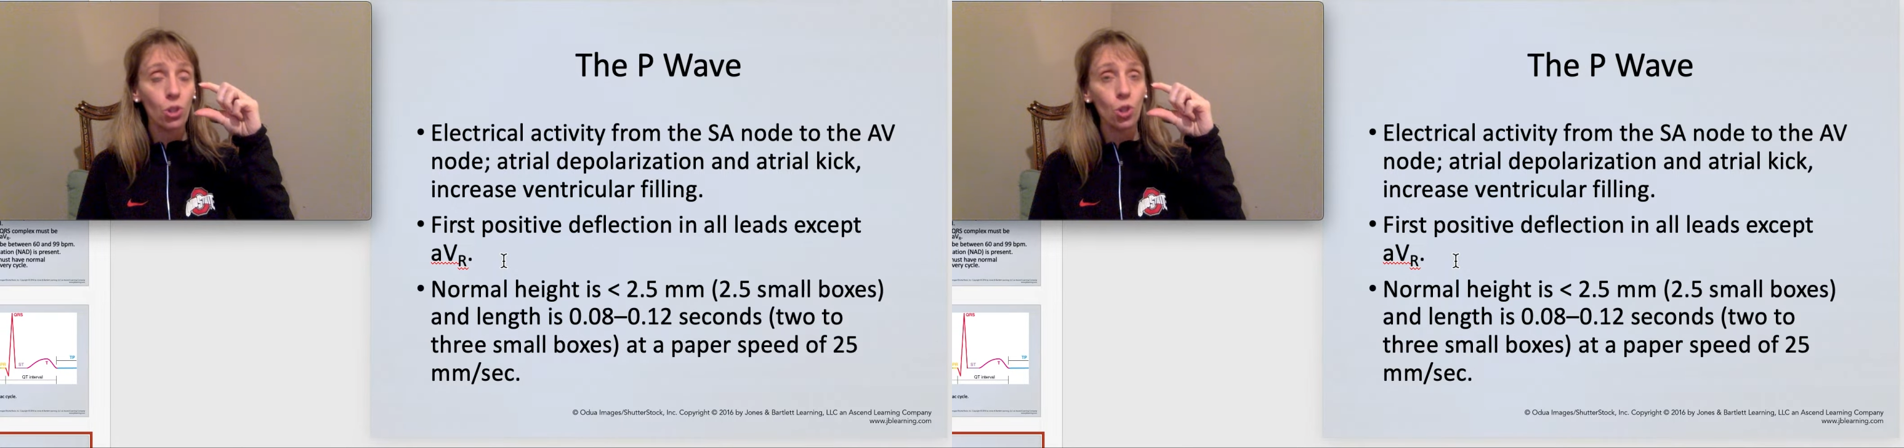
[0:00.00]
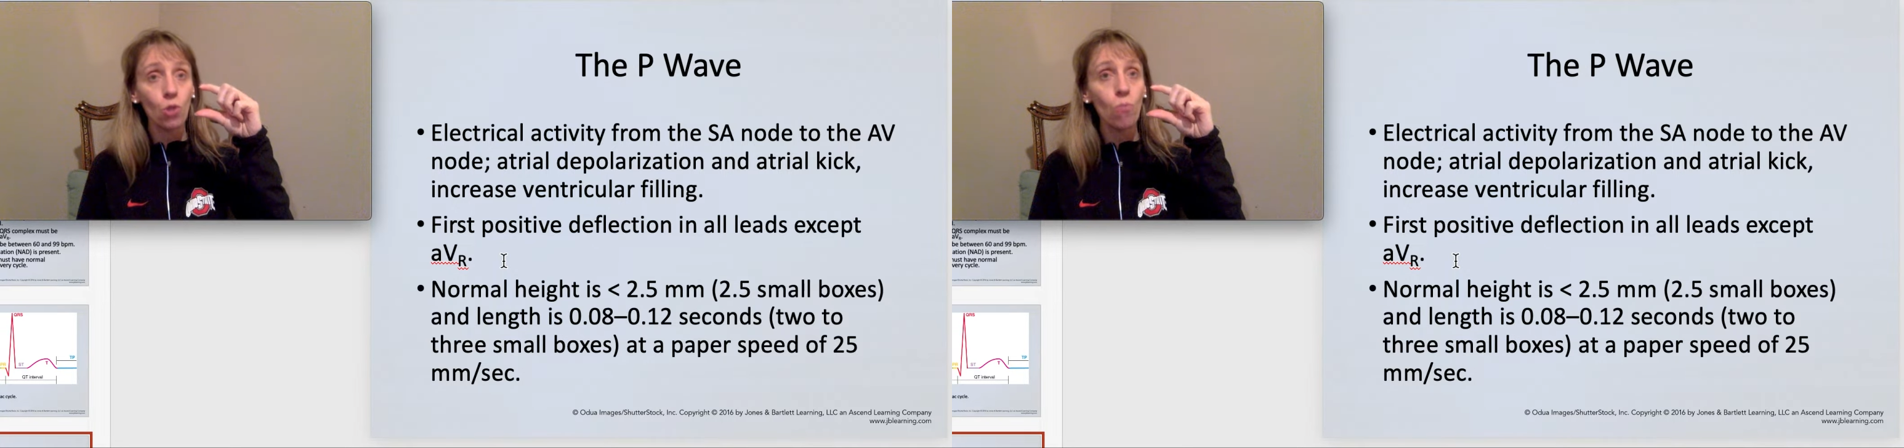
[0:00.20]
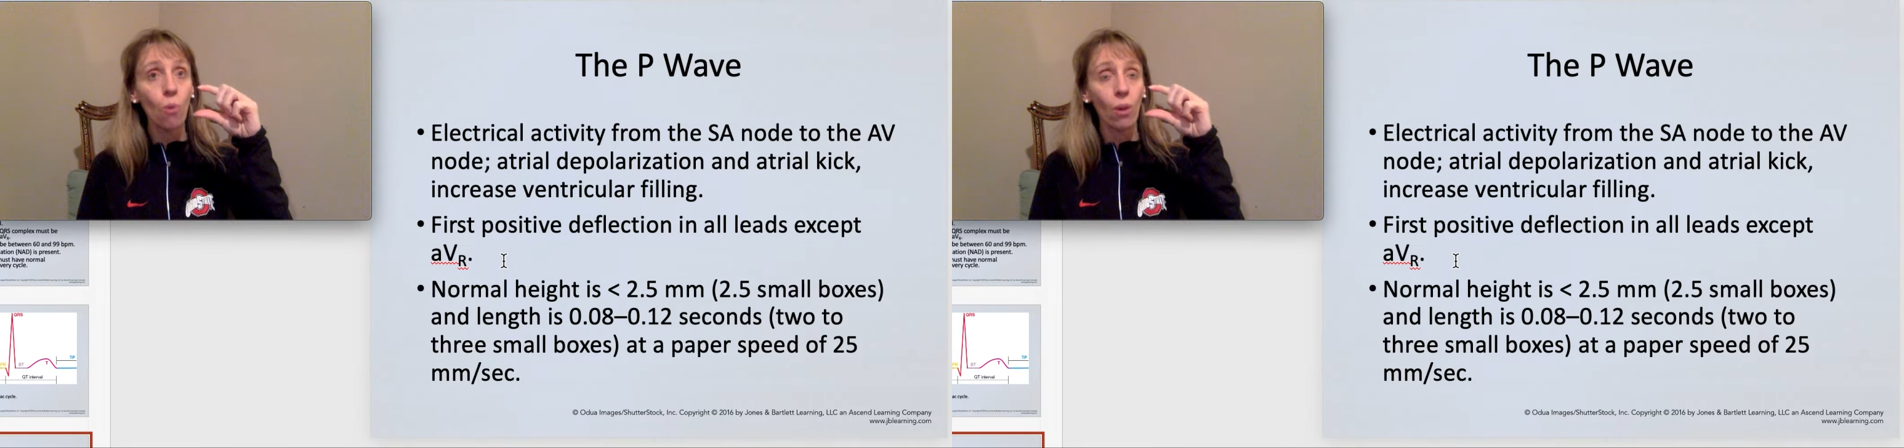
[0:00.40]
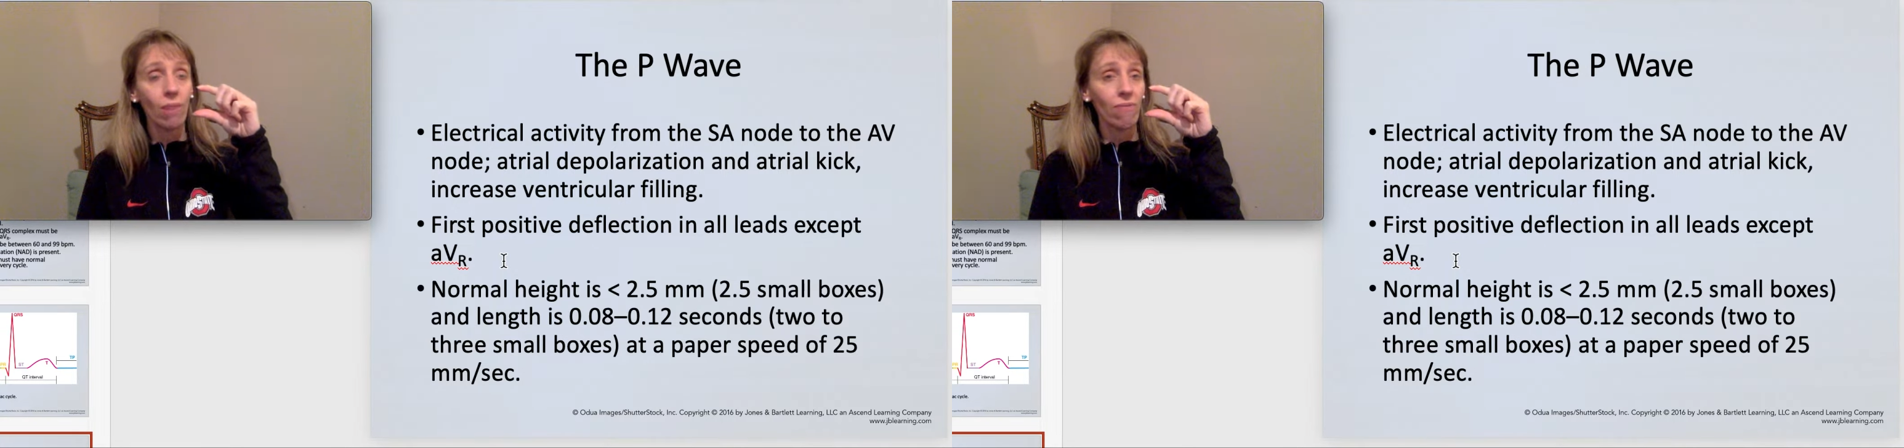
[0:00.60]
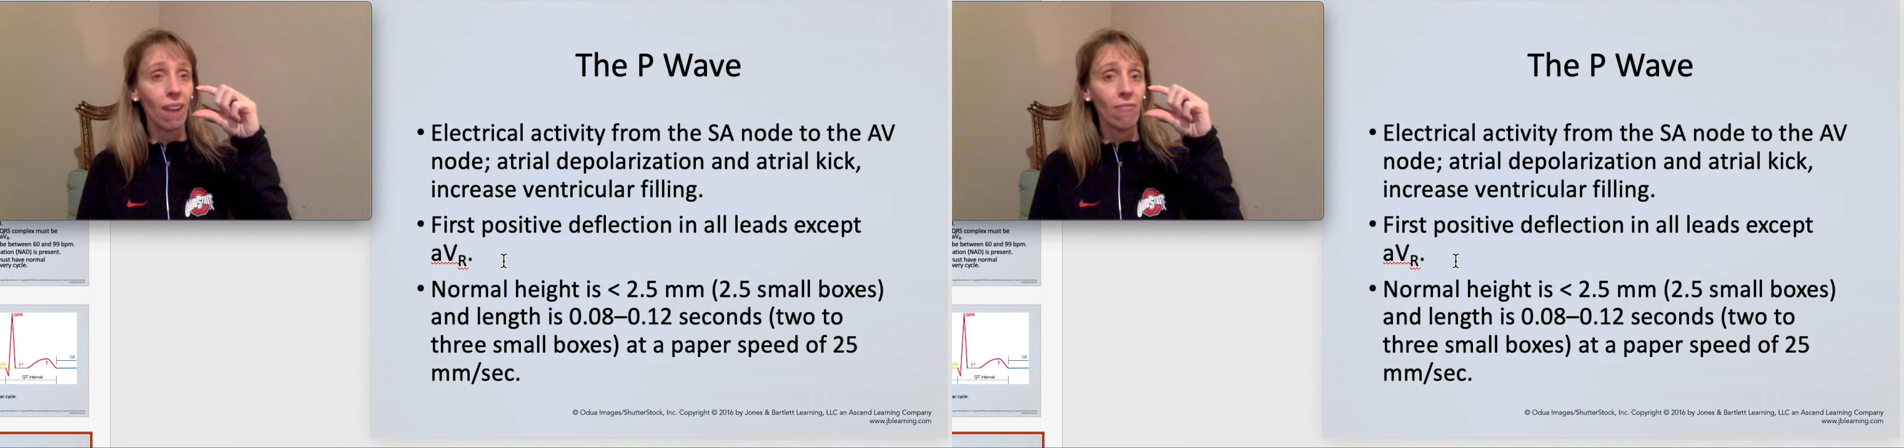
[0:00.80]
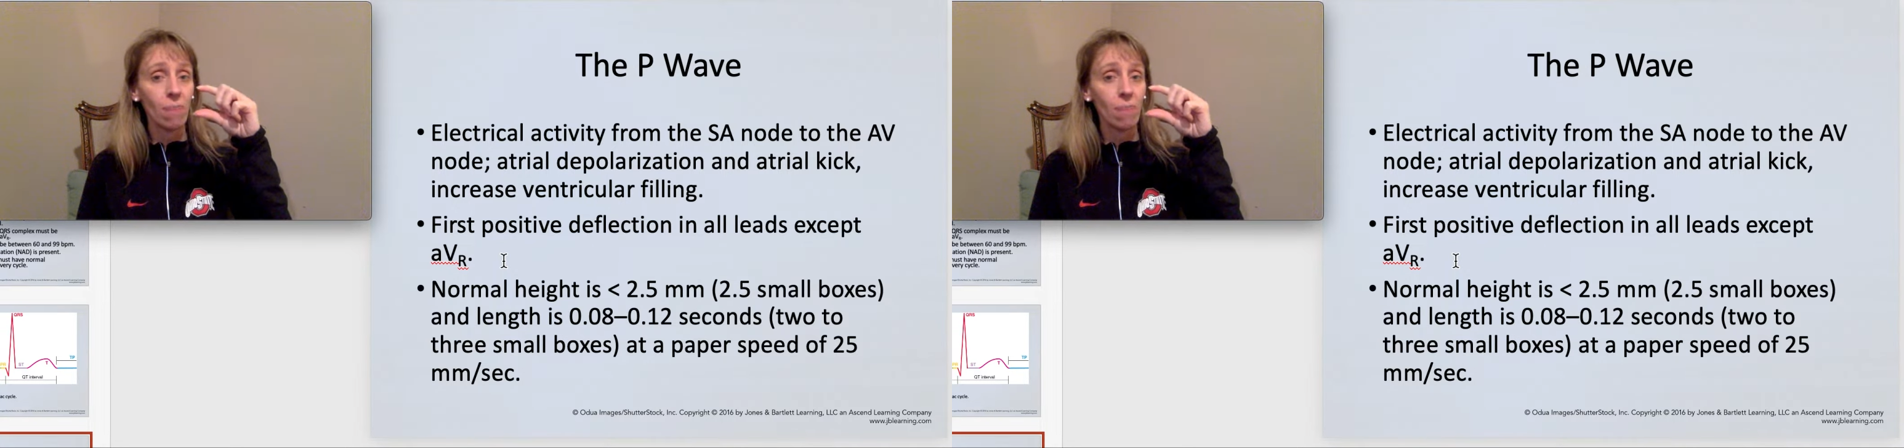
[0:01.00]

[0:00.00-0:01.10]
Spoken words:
2.5